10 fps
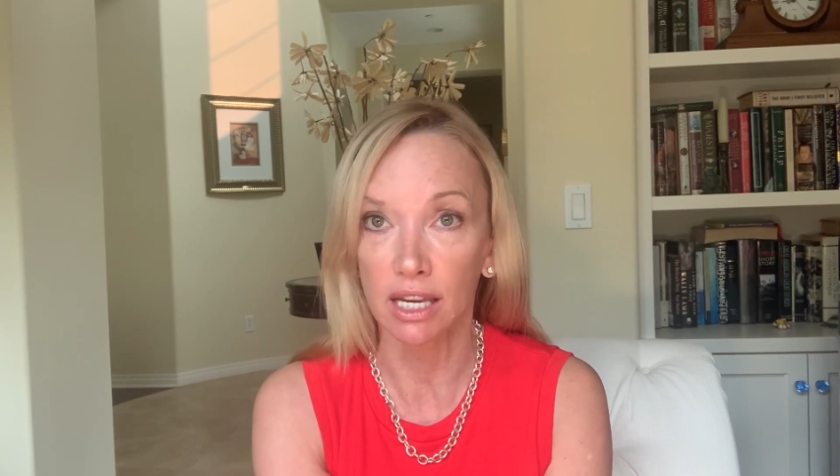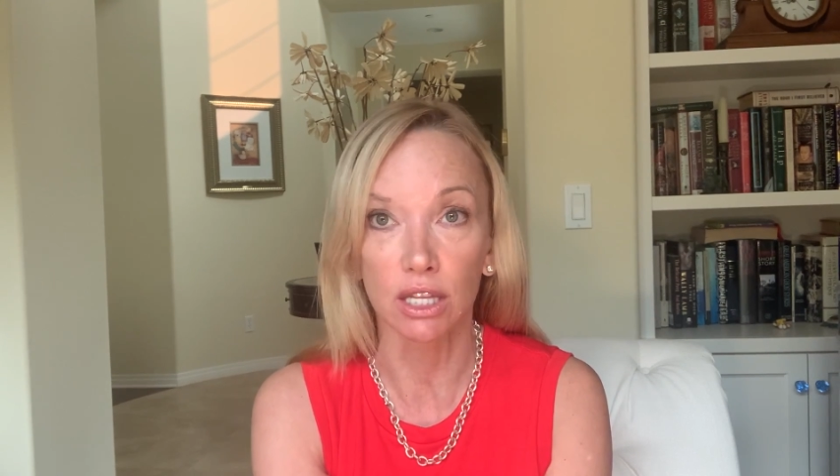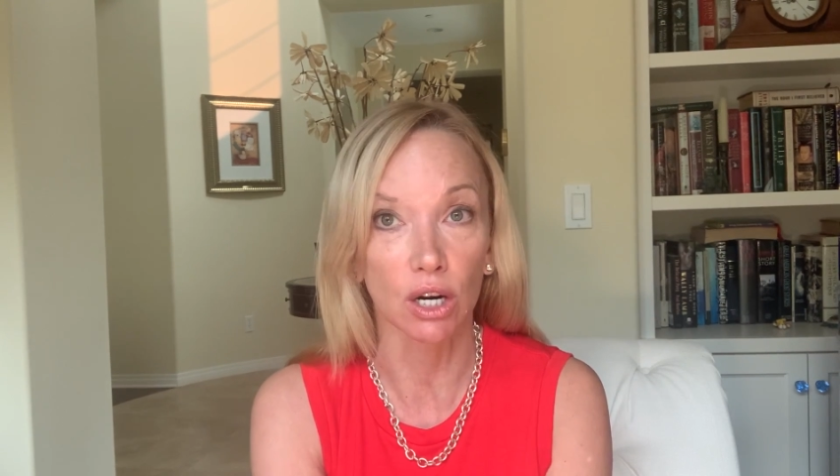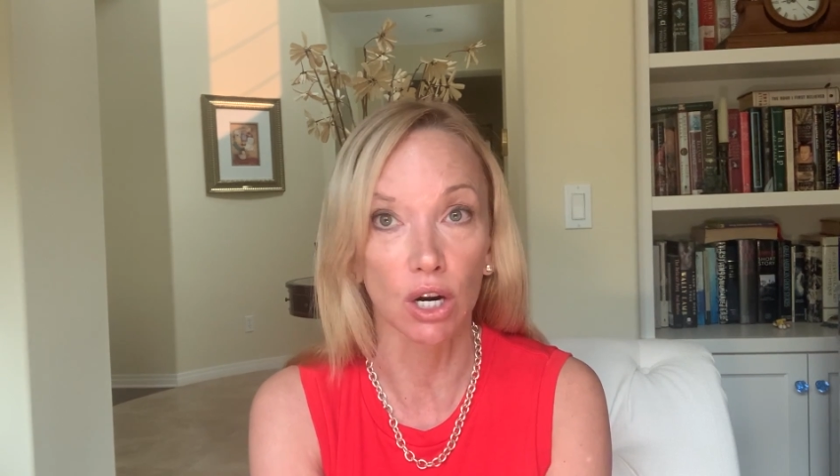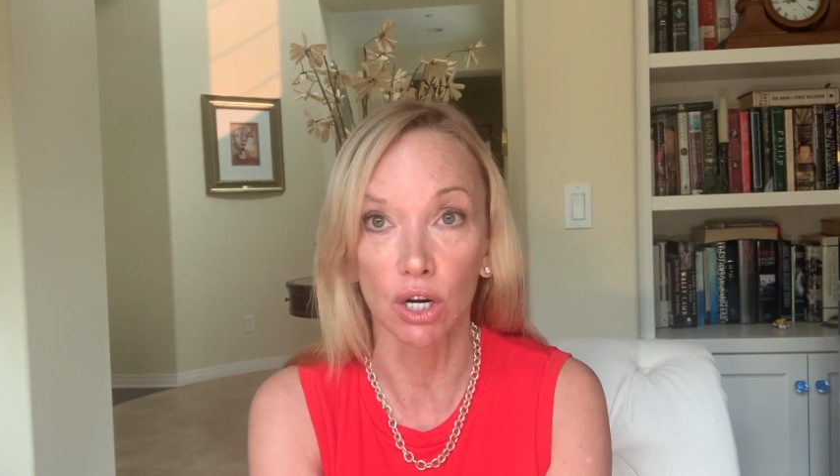and
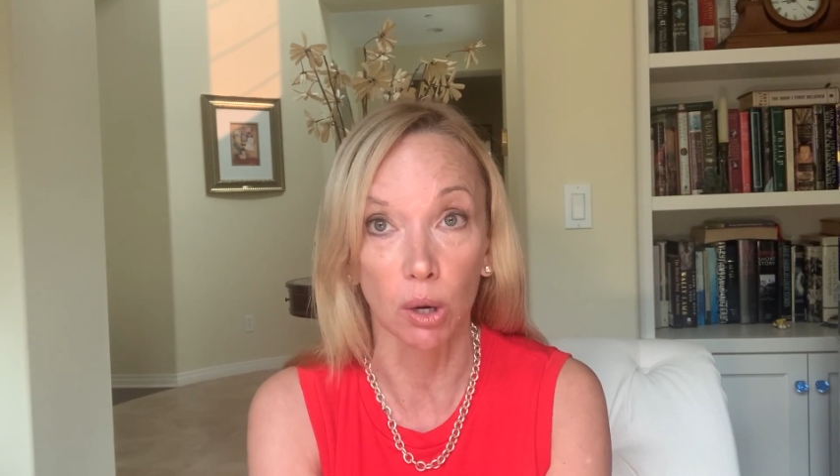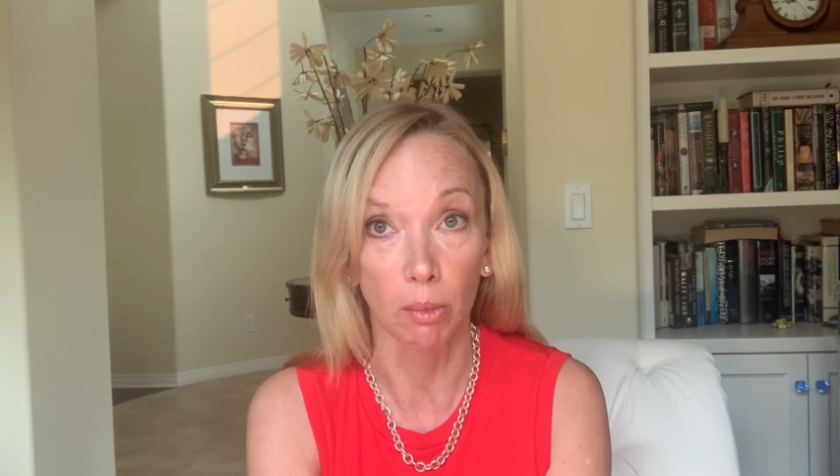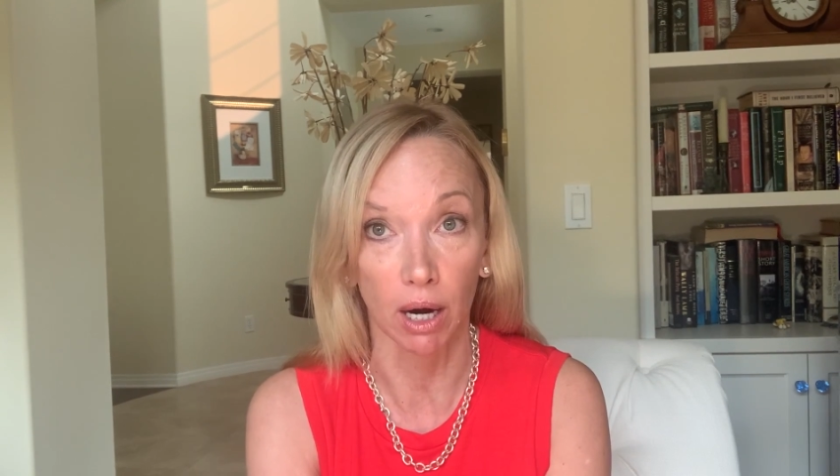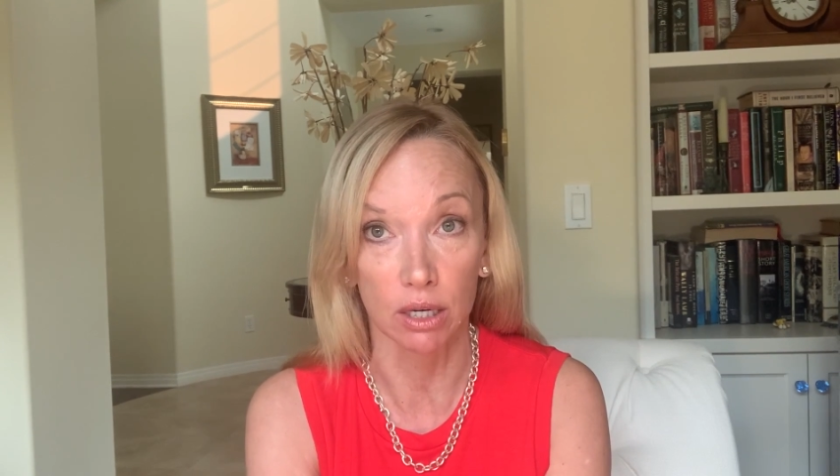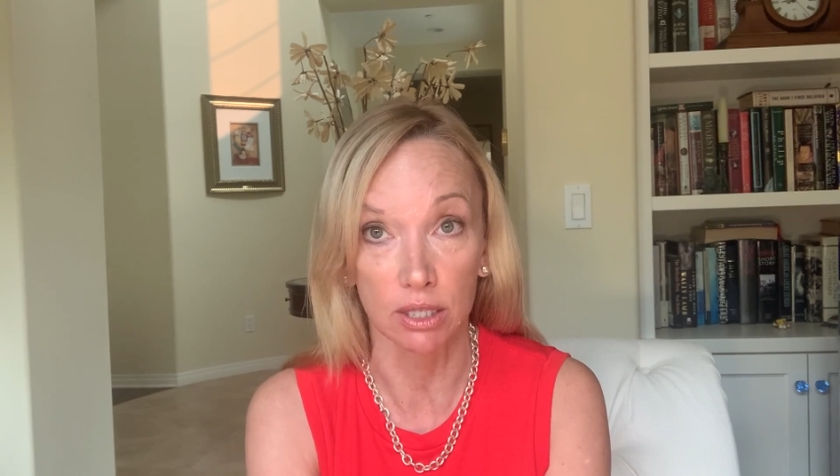there are no
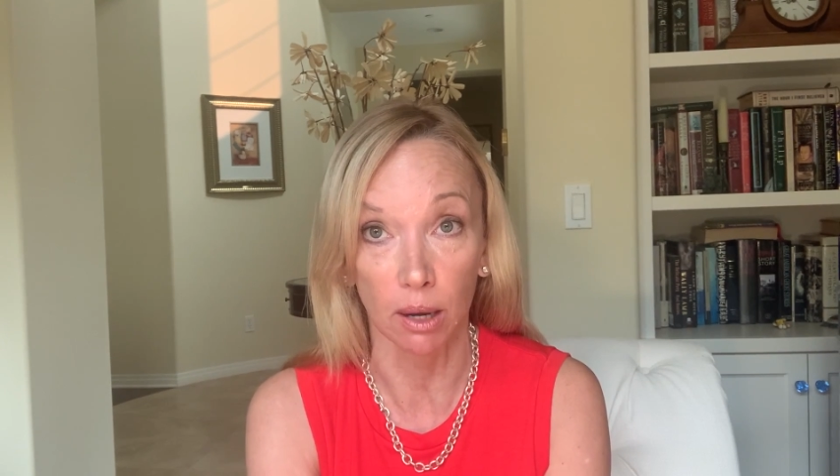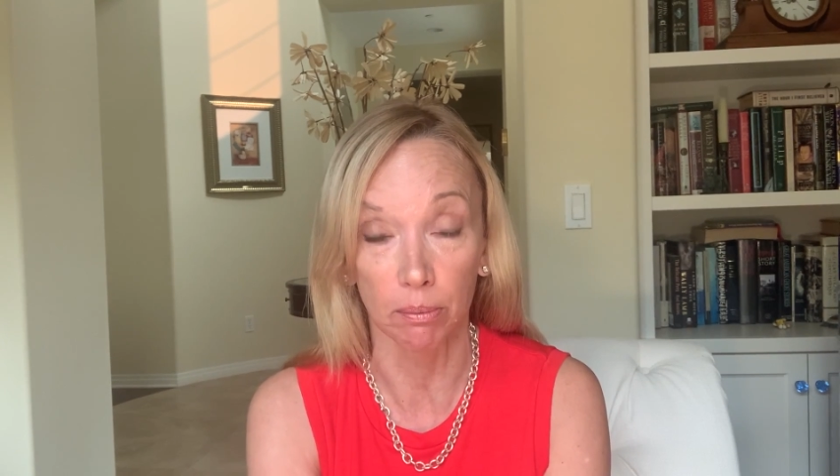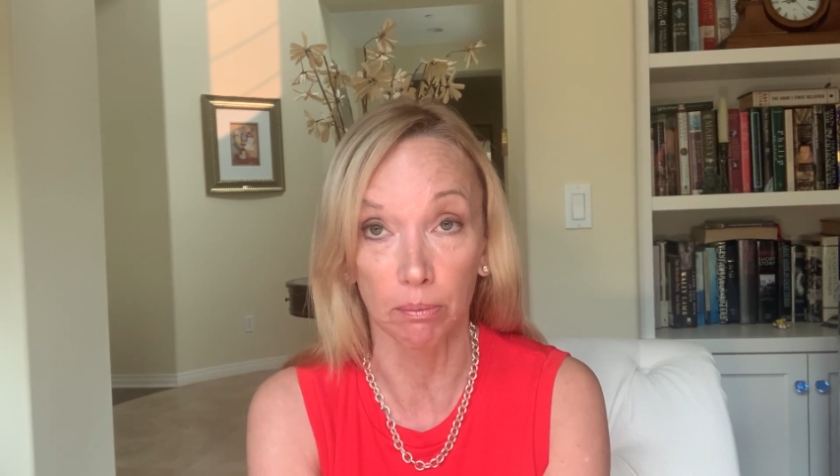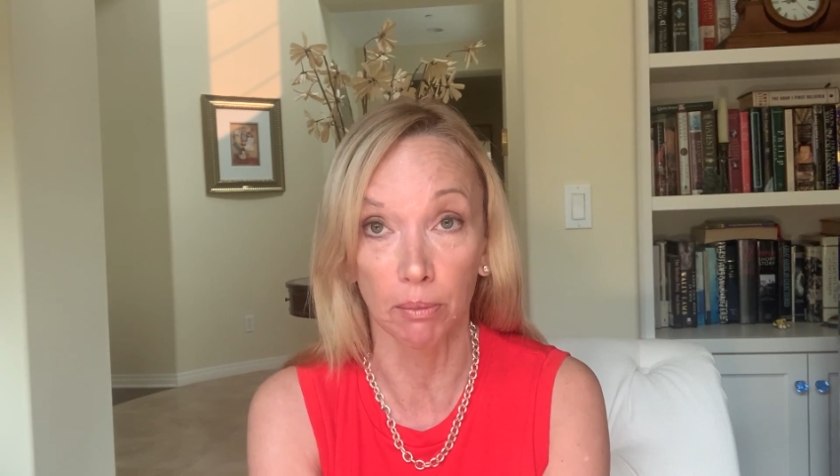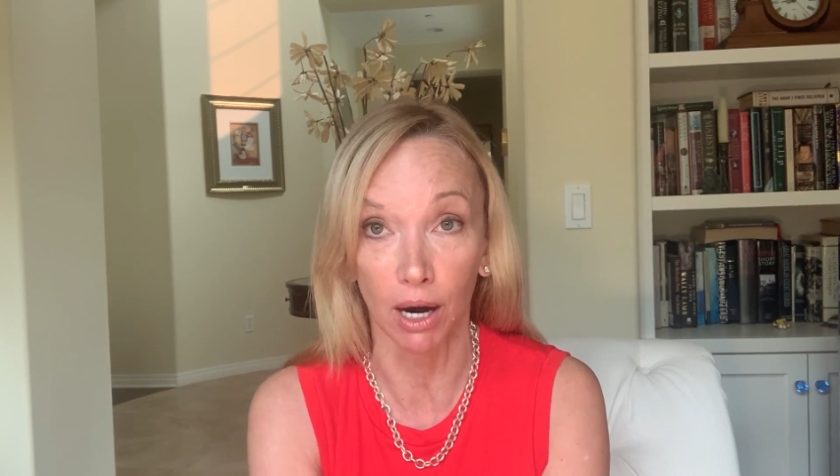
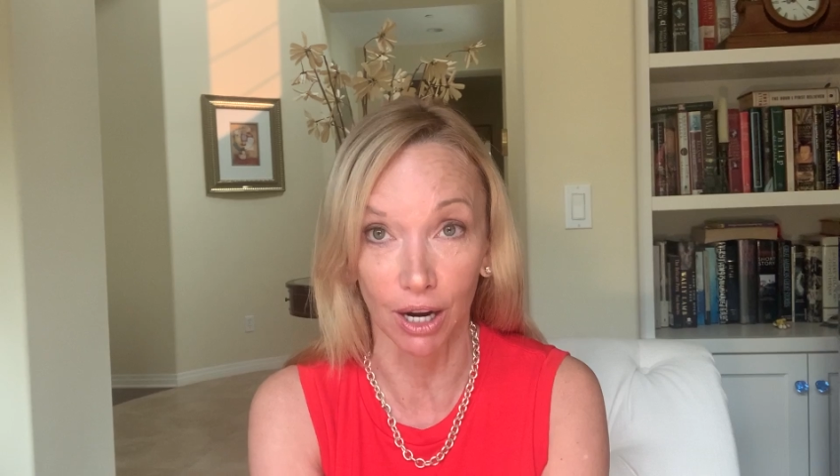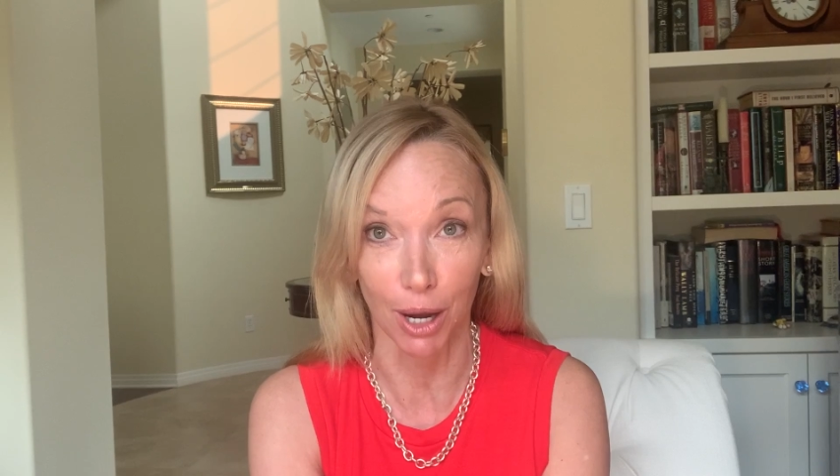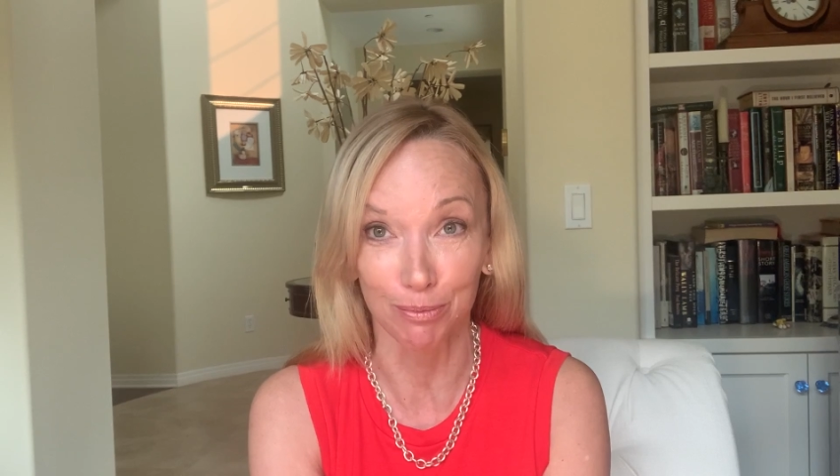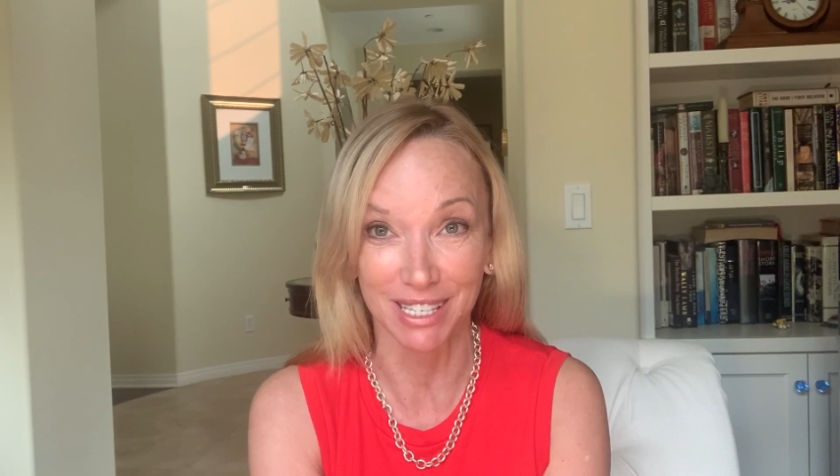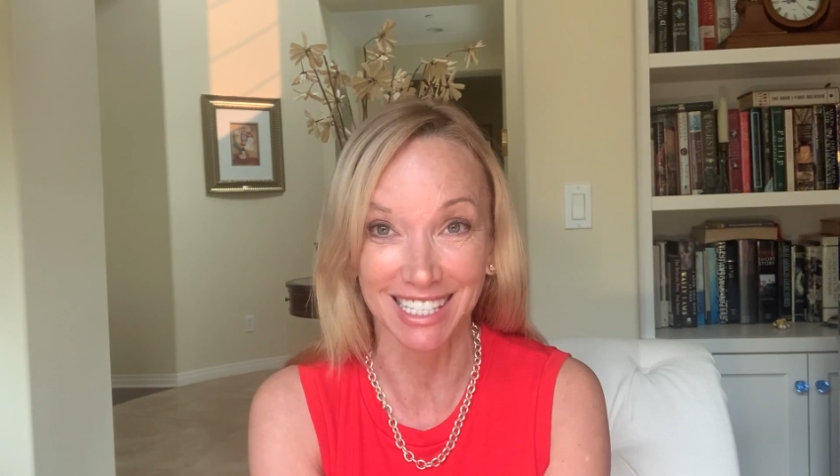
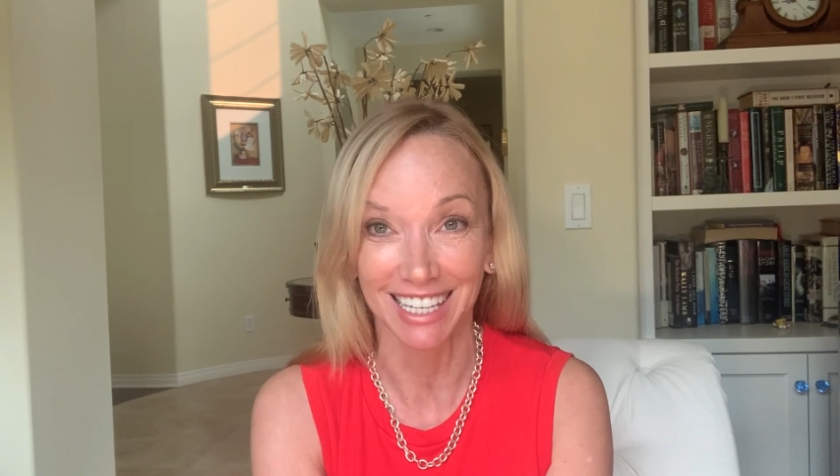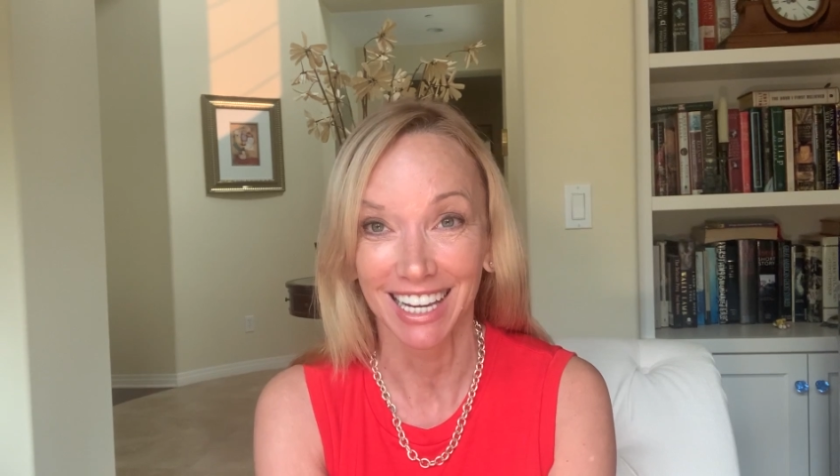markups.